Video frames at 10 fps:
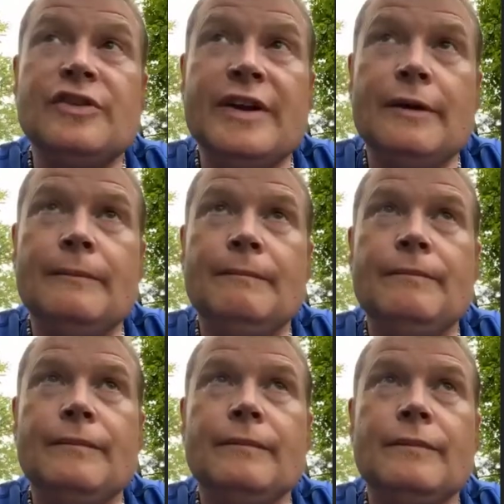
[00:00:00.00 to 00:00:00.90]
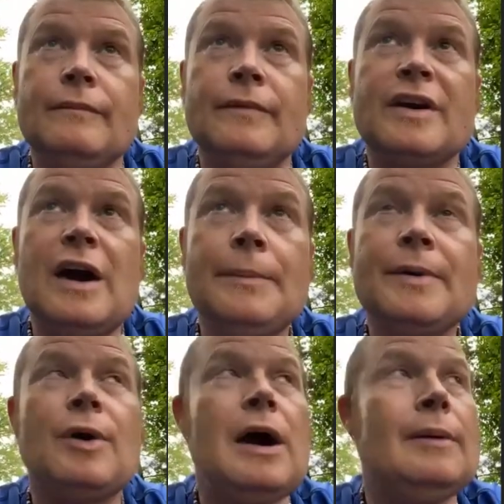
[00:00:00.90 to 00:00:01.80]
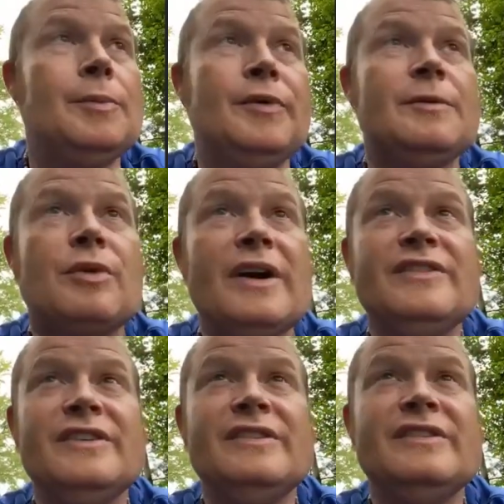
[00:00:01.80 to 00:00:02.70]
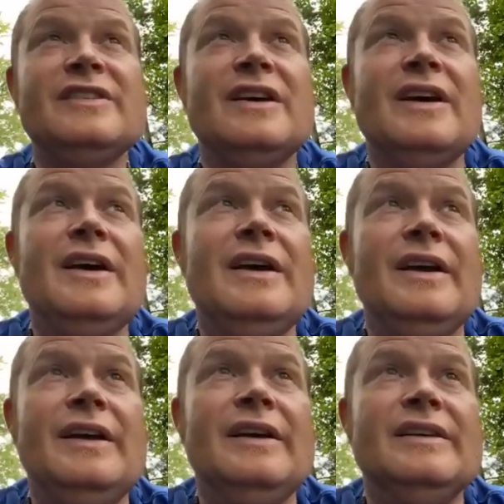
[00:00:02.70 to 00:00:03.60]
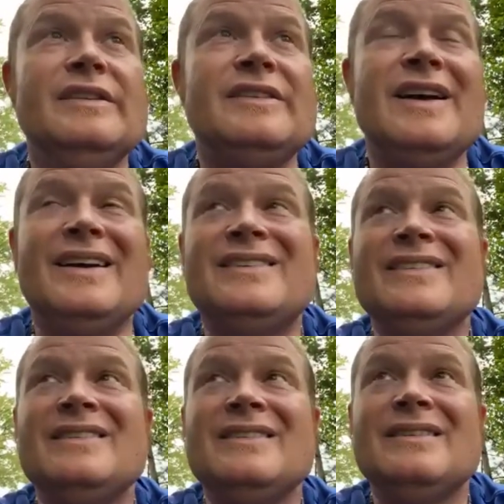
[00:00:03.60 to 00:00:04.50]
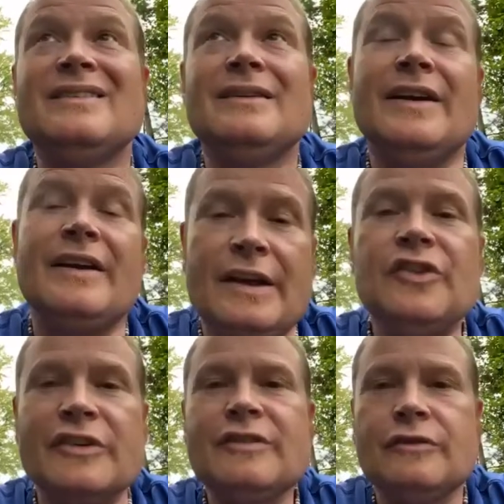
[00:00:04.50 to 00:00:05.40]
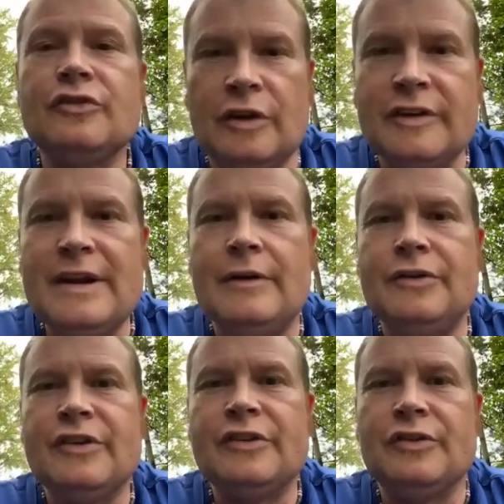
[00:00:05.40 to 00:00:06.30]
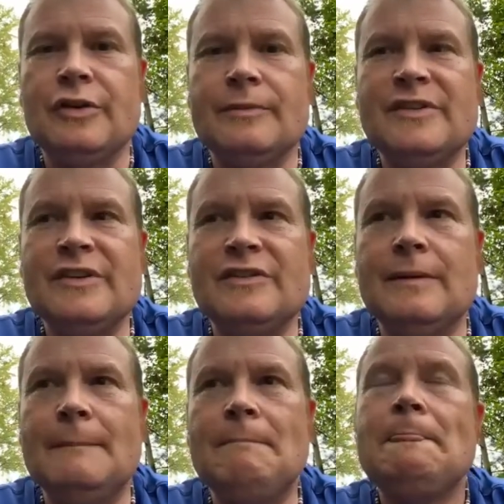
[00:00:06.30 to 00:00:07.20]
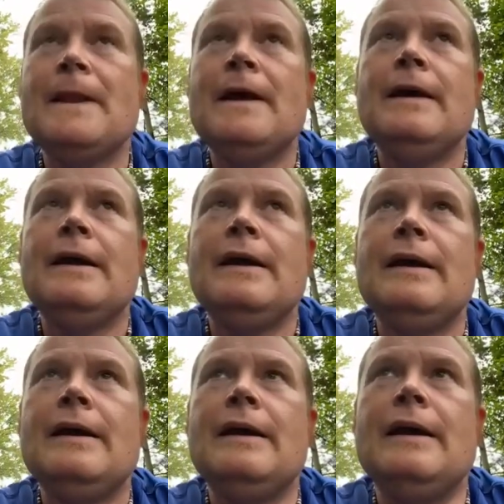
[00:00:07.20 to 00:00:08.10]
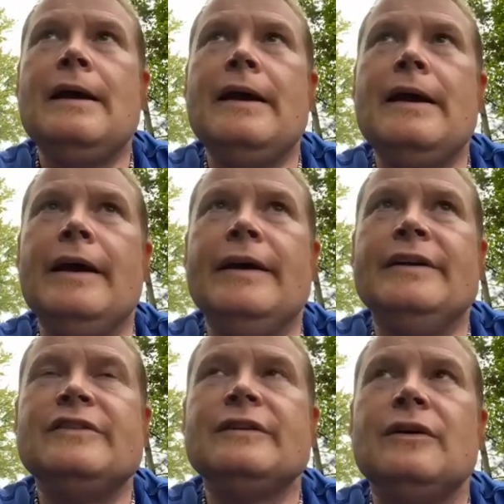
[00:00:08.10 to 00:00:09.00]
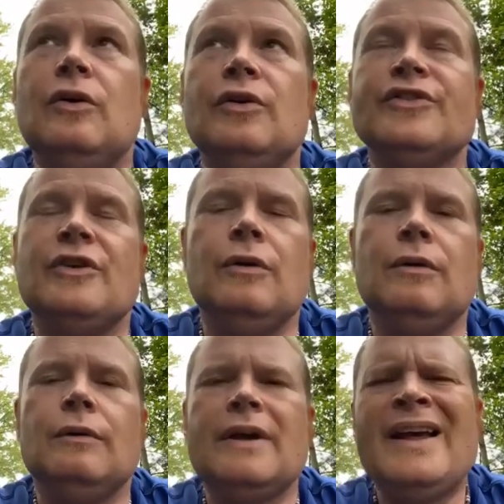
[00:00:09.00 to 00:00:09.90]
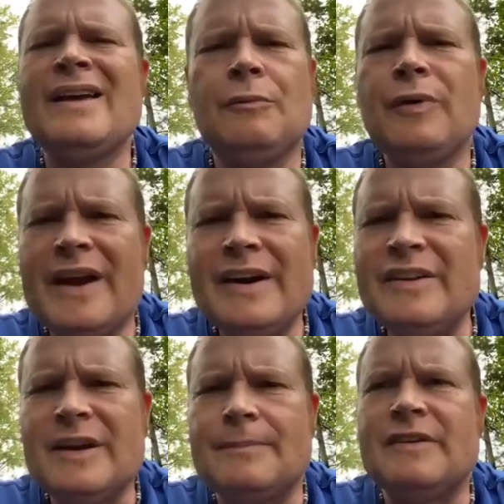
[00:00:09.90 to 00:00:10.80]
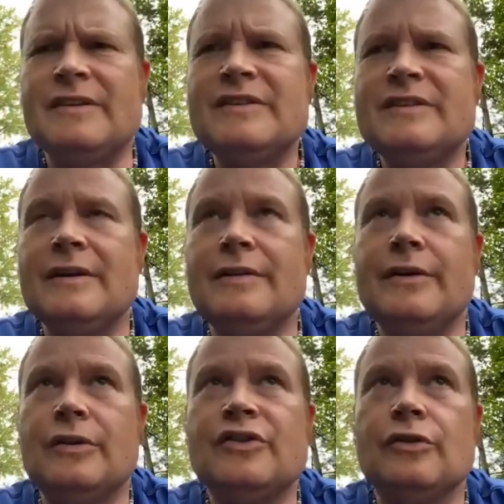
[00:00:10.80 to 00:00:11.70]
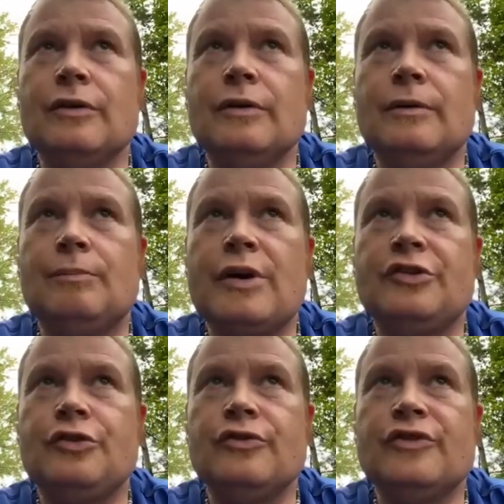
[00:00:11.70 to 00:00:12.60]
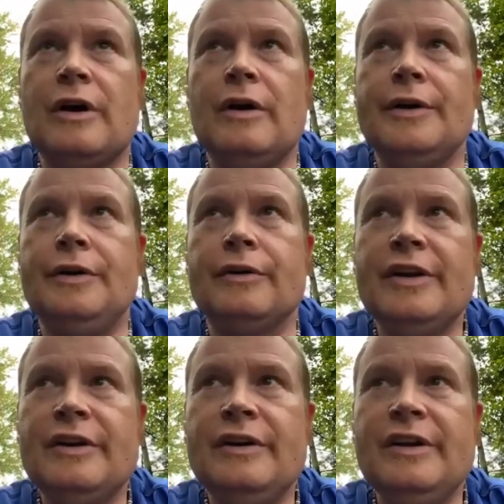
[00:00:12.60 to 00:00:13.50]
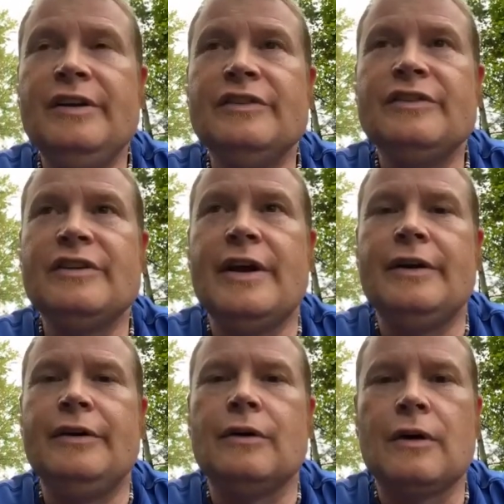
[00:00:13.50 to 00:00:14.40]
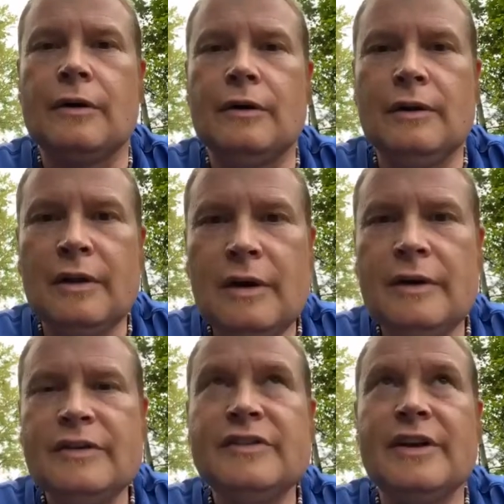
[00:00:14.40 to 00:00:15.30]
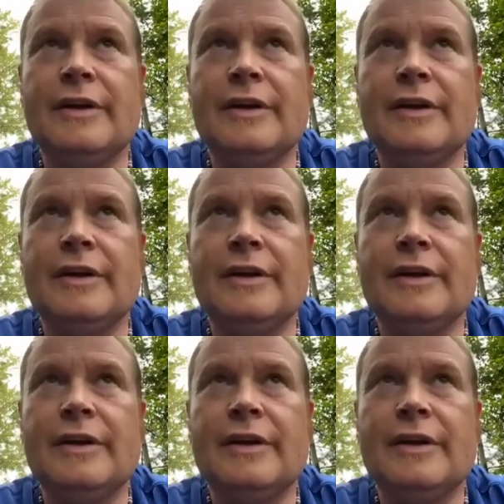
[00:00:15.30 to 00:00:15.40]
down. Common problem with depressants is that it can just shut down your central nervous system. And also with any substance, there are certain pressures on your kidneys and your heart and lungs